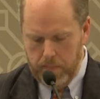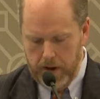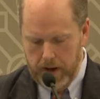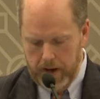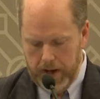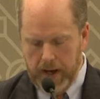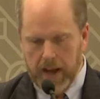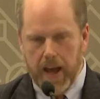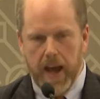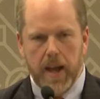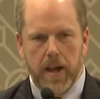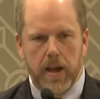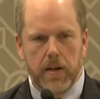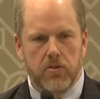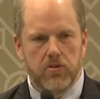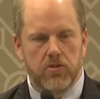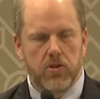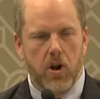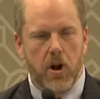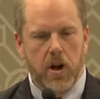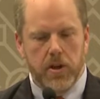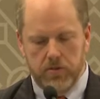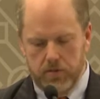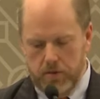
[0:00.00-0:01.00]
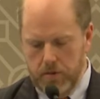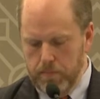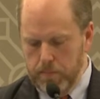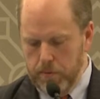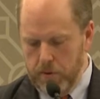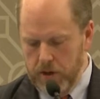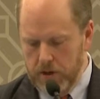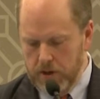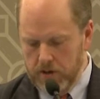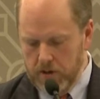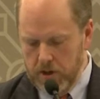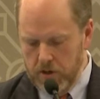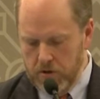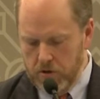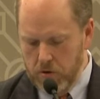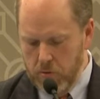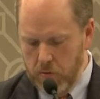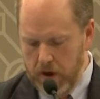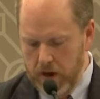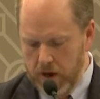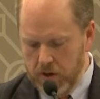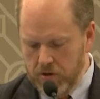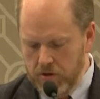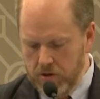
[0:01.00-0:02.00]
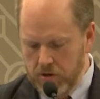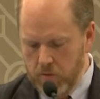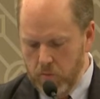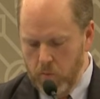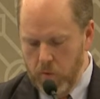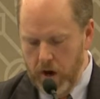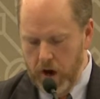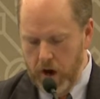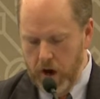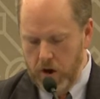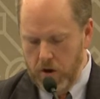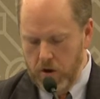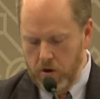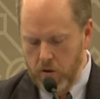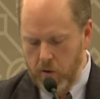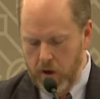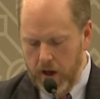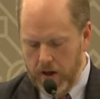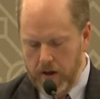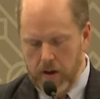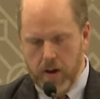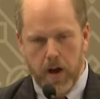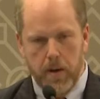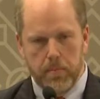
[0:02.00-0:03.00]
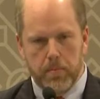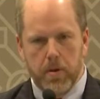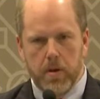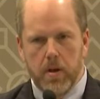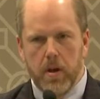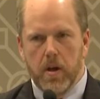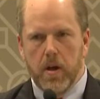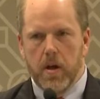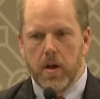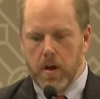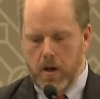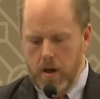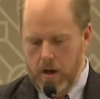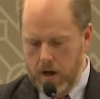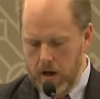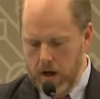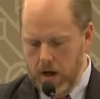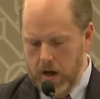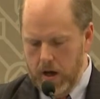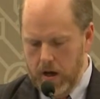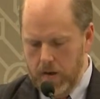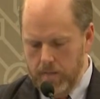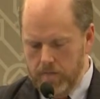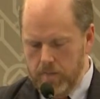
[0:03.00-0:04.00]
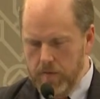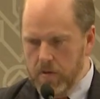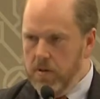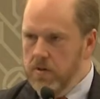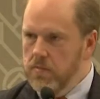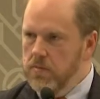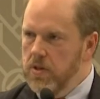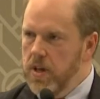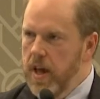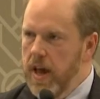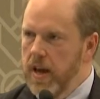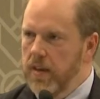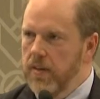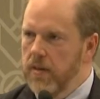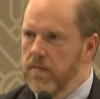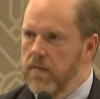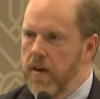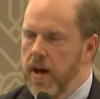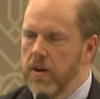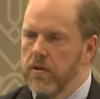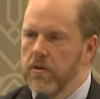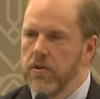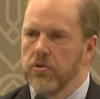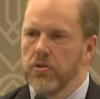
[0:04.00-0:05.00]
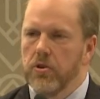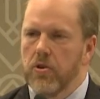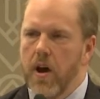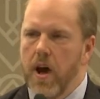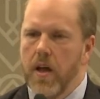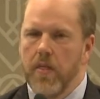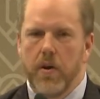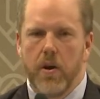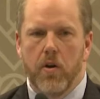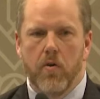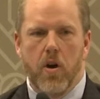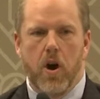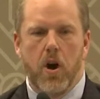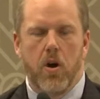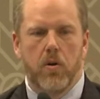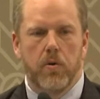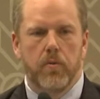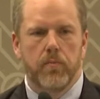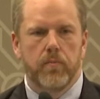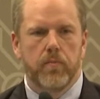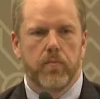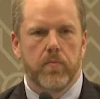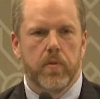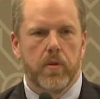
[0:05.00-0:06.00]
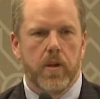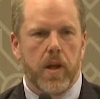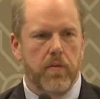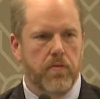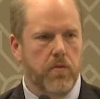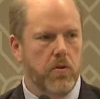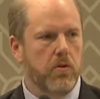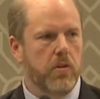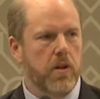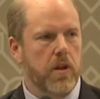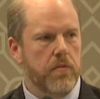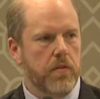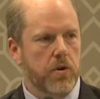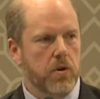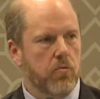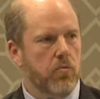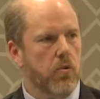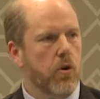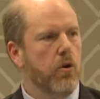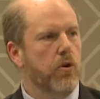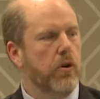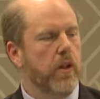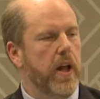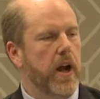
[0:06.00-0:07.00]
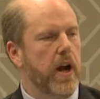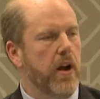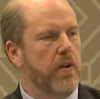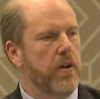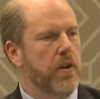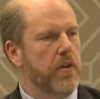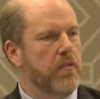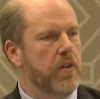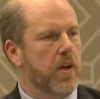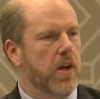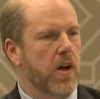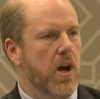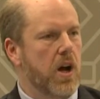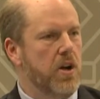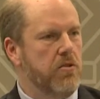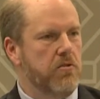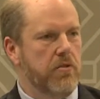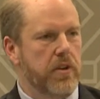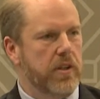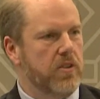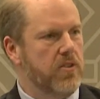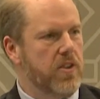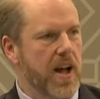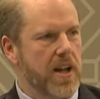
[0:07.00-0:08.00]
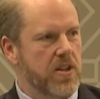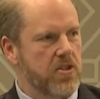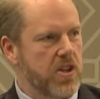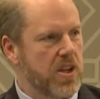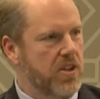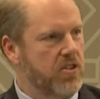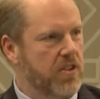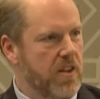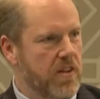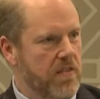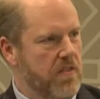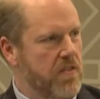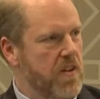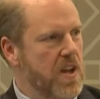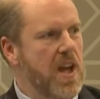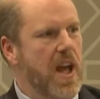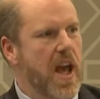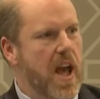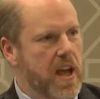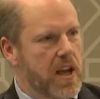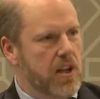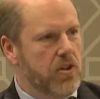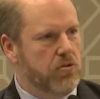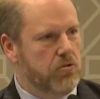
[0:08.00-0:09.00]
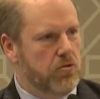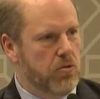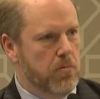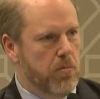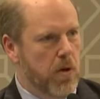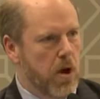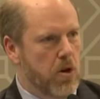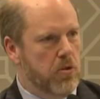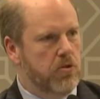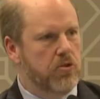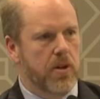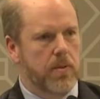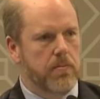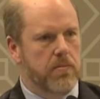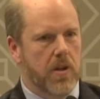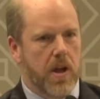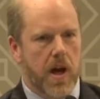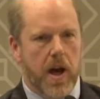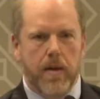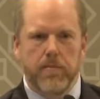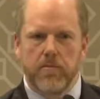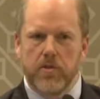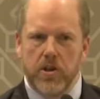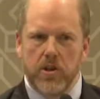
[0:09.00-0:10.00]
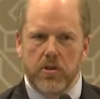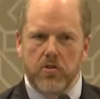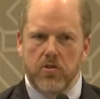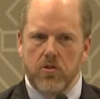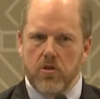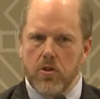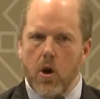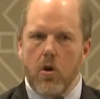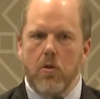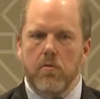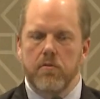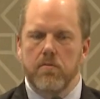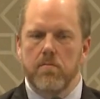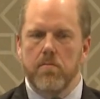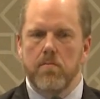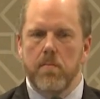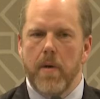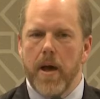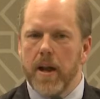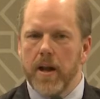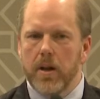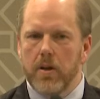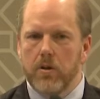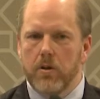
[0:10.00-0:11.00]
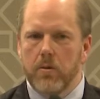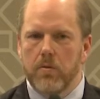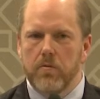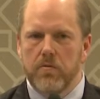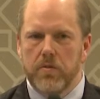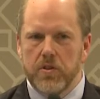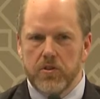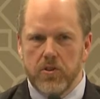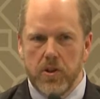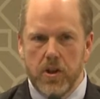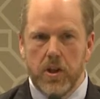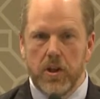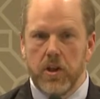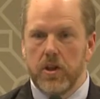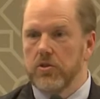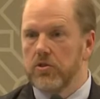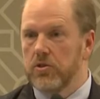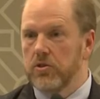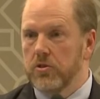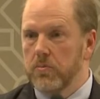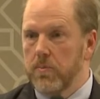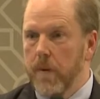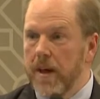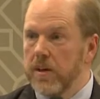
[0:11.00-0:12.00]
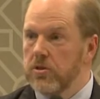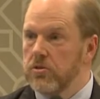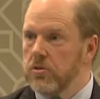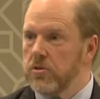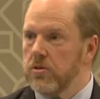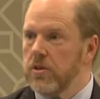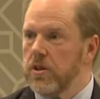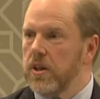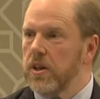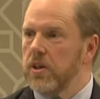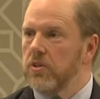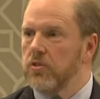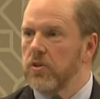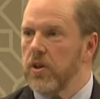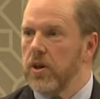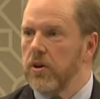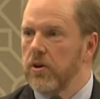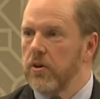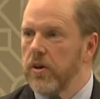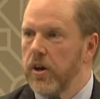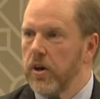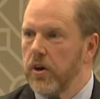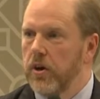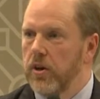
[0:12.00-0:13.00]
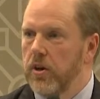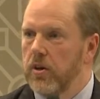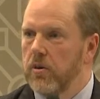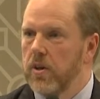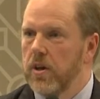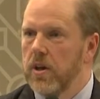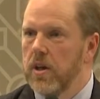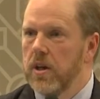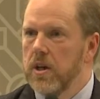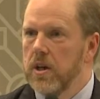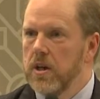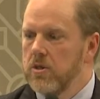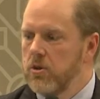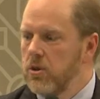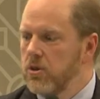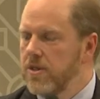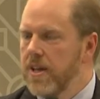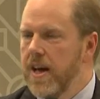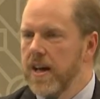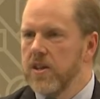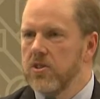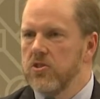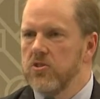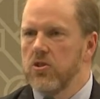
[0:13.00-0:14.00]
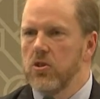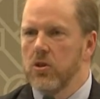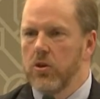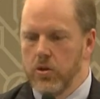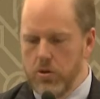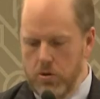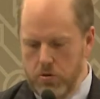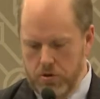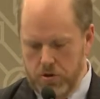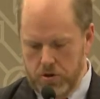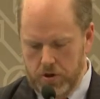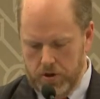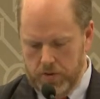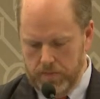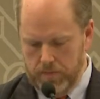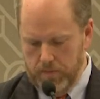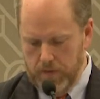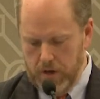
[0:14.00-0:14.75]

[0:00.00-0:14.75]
But again, it starts to put a situation where you end up uh, saying that veterans are on their own. If you live in a rural area of the country, it's not just that VA is remote, sometimes there's no medical facilities or specialties that are near you. So it's not a solution.